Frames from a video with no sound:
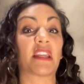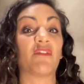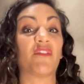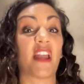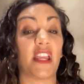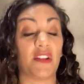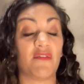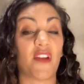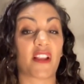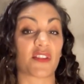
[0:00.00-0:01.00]
in
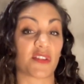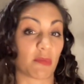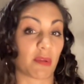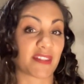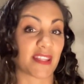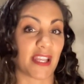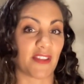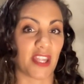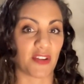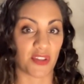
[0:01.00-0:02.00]
infections that we were seeing at
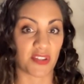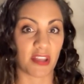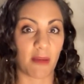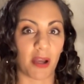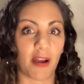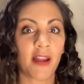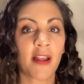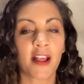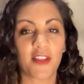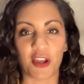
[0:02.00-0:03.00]
the end of the summer
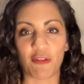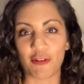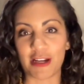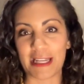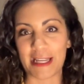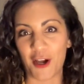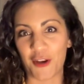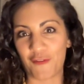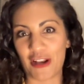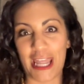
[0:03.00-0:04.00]
that really kind
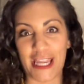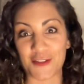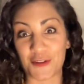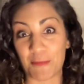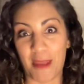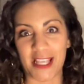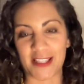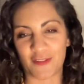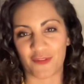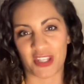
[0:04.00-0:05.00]
of laid the
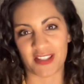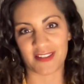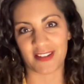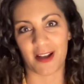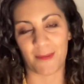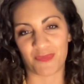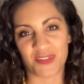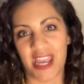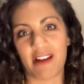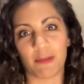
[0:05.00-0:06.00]
base for this
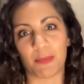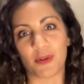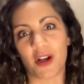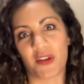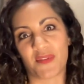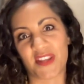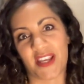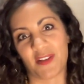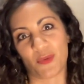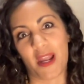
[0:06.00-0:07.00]
terrible kind of
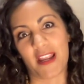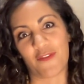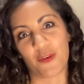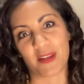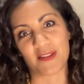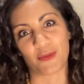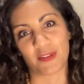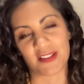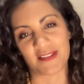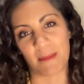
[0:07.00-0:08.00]
second wave that we saw
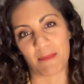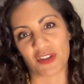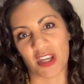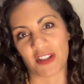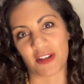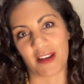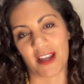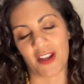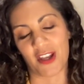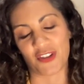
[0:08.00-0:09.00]
in December, January
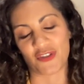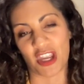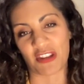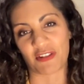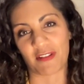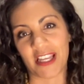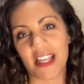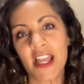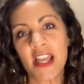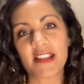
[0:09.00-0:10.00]
and January.
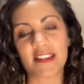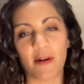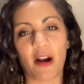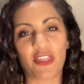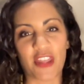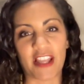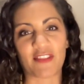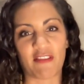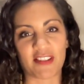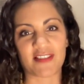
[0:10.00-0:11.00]
So I think
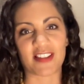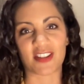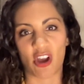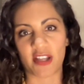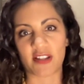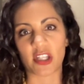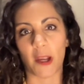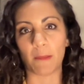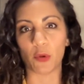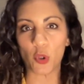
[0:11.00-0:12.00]
there is a desire to
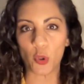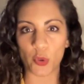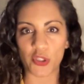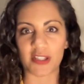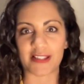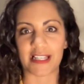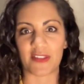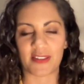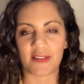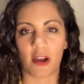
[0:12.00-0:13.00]
go more cautiously
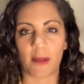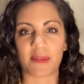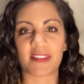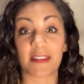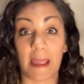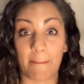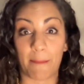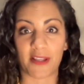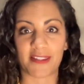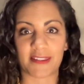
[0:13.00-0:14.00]
this time, step
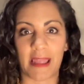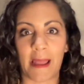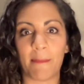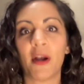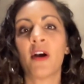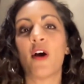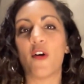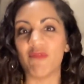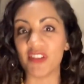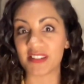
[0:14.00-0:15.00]
by step,
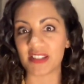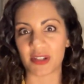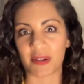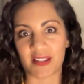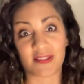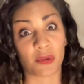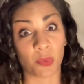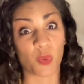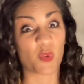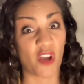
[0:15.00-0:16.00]
obviously doing
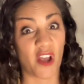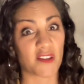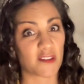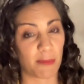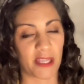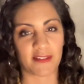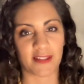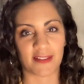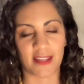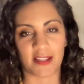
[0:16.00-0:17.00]
schools first, because
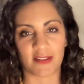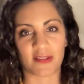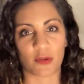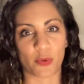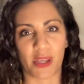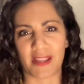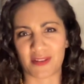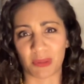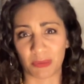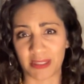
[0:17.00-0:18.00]
it's school kids
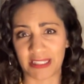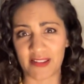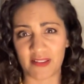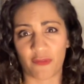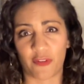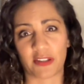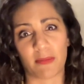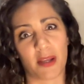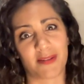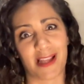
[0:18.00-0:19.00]
who are really suffering the
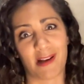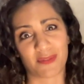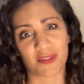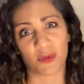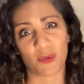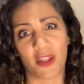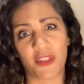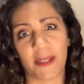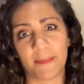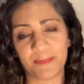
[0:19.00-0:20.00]
most out of school, I think.